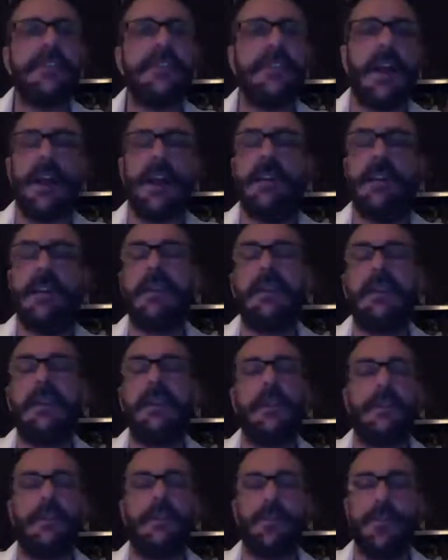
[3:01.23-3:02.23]
and
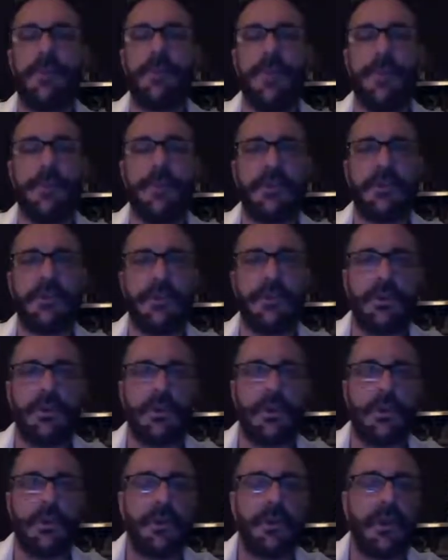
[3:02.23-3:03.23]
spiritual
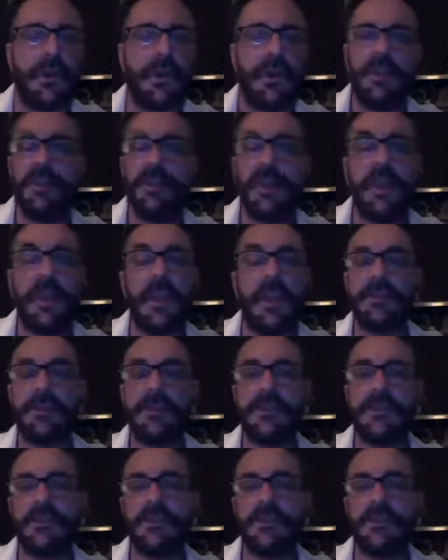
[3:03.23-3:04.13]
things or psychic